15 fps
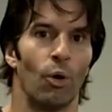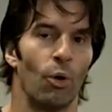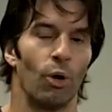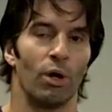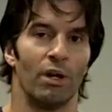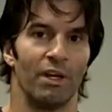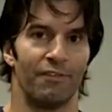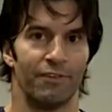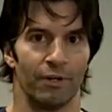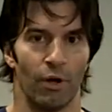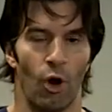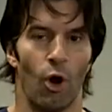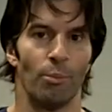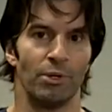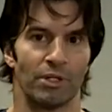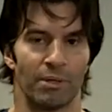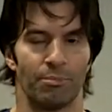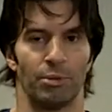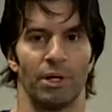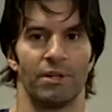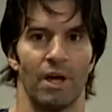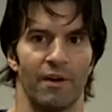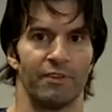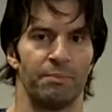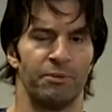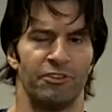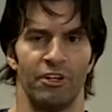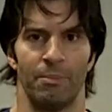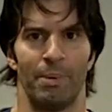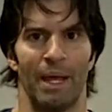or if you're home, you can print off
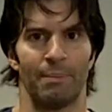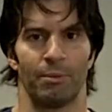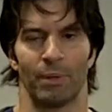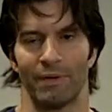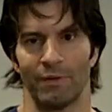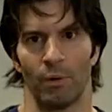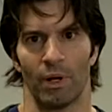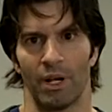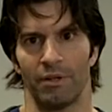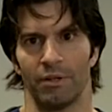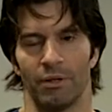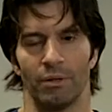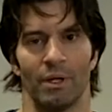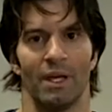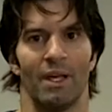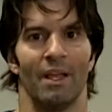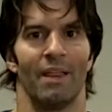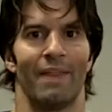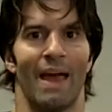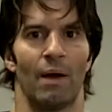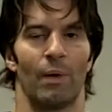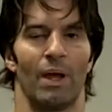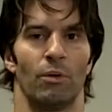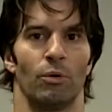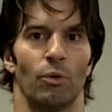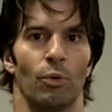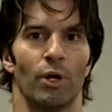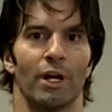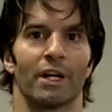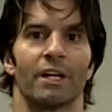a sheet of paper. Whatever you want to do, that way will
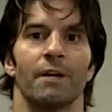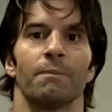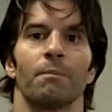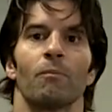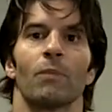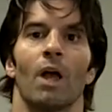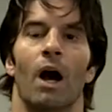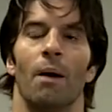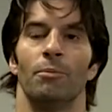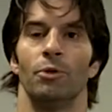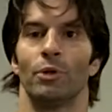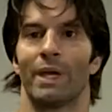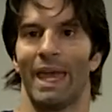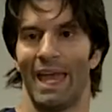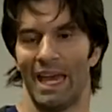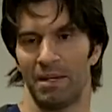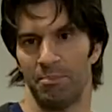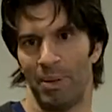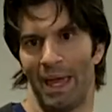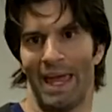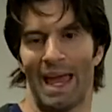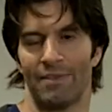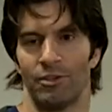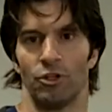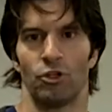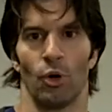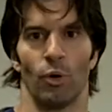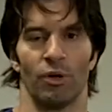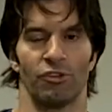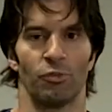work. You can pay at the
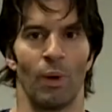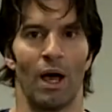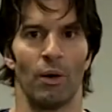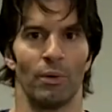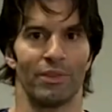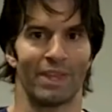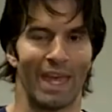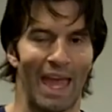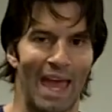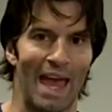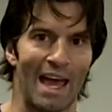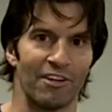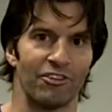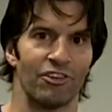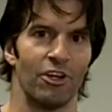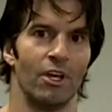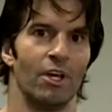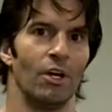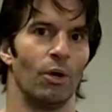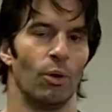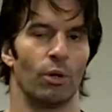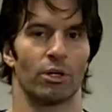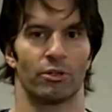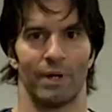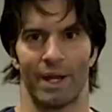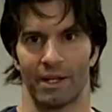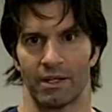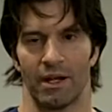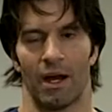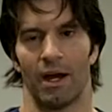door as well with cash or
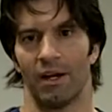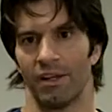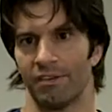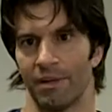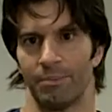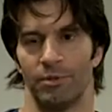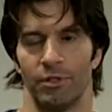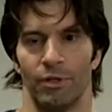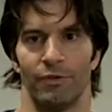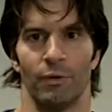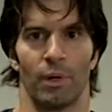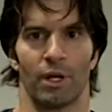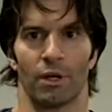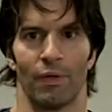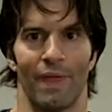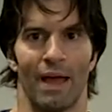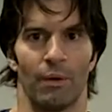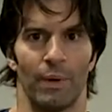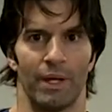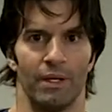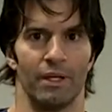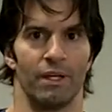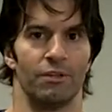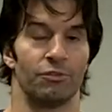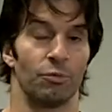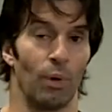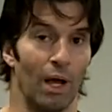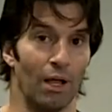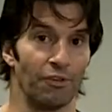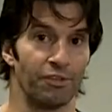credit card. It's up to you if you want to go that way as
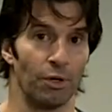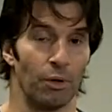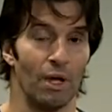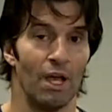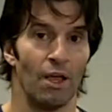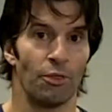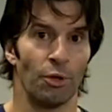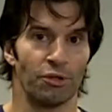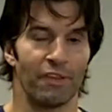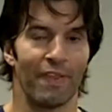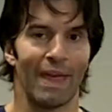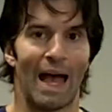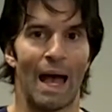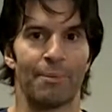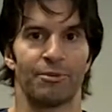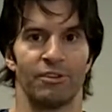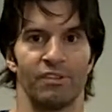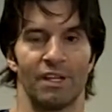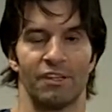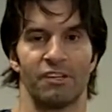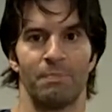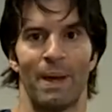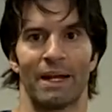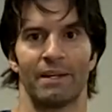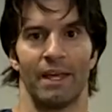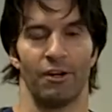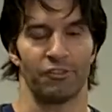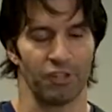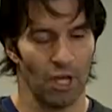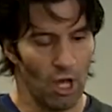well. So those are the options on
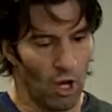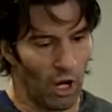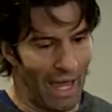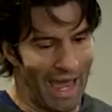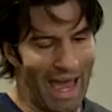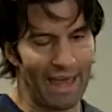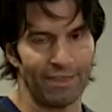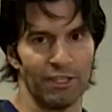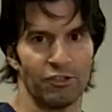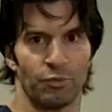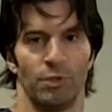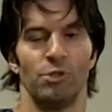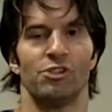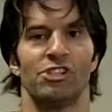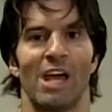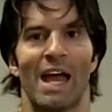spectators. Athletes, when you